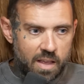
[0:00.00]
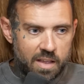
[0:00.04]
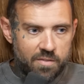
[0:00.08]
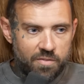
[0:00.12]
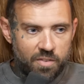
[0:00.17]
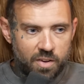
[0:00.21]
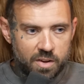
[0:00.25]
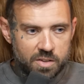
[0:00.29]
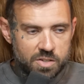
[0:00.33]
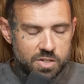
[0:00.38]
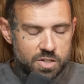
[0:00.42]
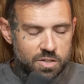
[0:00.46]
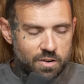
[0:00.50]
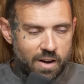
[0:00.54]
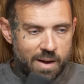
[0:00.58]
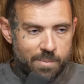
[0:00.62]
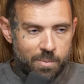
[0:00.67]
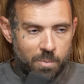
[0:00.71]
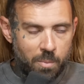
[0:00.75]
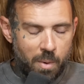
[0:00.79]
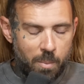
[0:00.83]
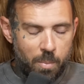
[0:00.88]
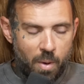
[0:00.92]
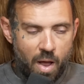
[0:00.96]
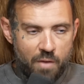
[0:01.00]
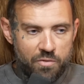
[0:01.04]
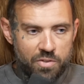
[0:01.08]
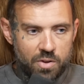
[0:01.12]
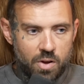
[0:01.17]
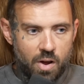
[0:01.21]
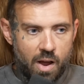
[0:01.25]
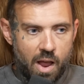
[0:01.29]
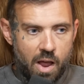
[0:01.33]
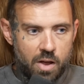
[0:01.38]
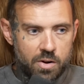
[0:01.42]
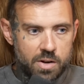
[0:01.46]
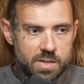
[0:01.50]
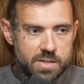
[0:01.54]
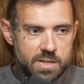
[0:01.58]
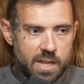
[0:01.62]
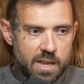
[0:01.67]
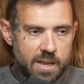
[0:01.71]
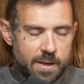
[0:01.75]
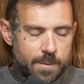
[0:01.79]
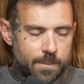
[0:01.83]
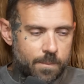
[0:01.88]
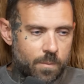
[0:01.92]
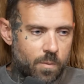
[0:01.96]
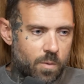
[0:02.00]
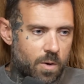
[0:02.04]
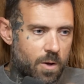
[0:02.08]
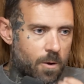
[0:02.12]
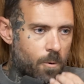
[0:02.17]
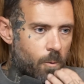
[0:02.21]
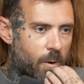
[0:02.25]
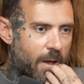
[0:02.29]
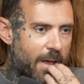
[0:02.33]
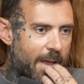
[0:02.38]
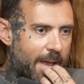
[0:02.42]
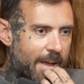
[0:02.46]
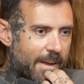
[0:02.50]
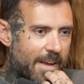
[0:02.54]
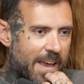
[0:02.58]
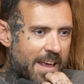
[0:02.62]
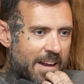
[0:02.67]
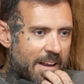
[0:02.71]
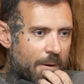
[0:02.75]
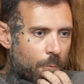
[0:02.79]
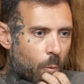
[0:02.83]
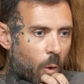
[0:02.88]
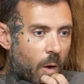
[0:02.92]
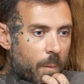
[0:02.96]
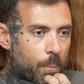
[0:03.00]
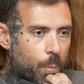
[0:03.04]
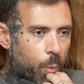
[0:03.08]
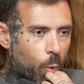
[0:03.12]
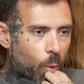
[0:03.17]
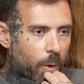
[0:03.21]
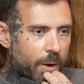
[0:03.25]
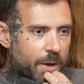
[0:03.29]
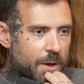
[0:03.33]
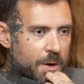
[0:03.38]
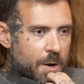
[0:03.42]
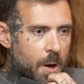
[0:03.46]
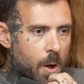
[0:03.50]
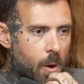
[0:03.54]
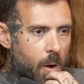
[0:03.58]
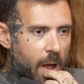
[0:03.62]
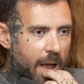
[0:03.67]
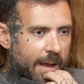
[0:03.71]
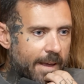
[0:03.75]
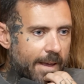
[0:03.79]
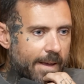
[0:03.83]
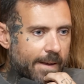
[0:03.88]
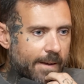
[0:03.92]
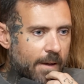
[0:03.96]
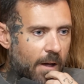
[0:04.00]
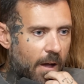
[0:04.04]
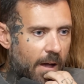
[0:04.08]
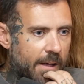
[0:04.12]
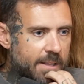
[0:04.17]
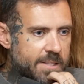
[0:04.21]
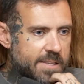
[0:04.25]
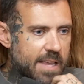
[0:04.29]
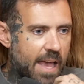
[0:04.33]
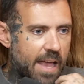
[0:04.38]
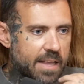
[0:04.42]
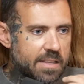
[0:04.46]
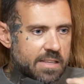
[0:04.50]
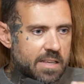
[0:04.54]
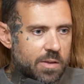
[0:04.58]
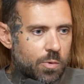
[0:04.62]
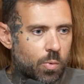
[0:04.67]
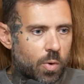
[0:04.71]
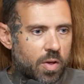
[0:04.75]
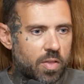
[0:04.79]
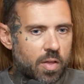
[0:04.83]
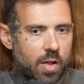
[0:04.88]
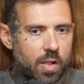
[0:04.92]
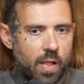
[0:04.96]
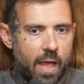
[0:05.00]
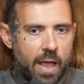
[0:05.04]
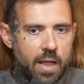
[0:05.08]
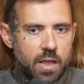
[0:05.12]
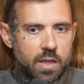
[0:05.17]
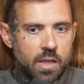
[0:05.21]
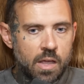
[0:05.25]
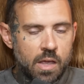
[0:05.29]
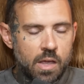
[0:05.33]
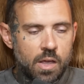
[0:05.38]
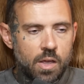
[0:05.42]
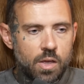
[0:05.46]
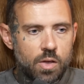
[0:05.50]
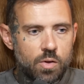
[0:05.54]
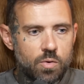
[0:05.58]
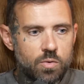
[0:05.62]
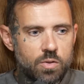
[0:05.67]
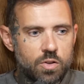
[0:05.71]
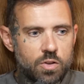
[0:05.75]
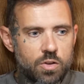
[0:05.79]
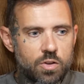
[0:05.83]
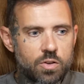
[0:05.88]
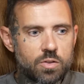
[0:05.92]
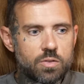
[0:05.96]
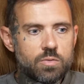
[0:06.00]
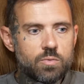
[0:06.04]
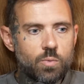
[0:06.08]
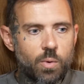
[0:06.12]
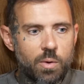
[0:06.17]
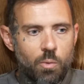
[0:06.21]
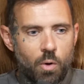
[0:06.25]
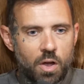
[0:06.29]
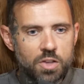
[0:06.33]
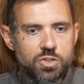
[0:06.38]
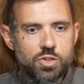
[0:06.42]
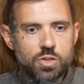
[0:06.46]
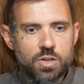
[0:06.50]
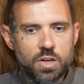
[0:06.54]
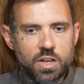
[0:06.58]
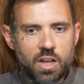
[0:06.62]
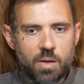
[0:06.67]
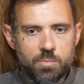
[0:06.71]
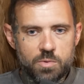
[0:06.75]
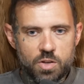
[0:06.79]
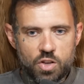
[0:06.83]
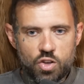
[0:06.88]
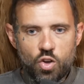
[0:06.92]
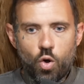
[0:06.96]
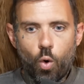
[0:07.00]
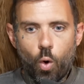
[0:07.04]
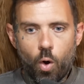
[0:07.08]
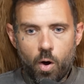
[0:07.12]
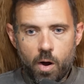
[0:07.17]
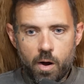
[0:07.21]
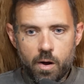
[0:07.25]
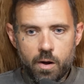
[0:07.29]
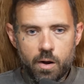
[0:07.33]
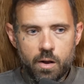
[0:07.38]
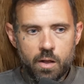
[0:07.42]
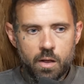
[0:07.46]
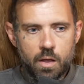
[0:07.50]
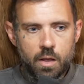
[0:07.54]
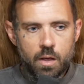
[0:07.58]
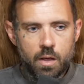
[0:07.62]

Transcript: They fucking scrape him up off the ground and take him away. And at one point, you know, I get contacted where they're like, "We want you to come to court."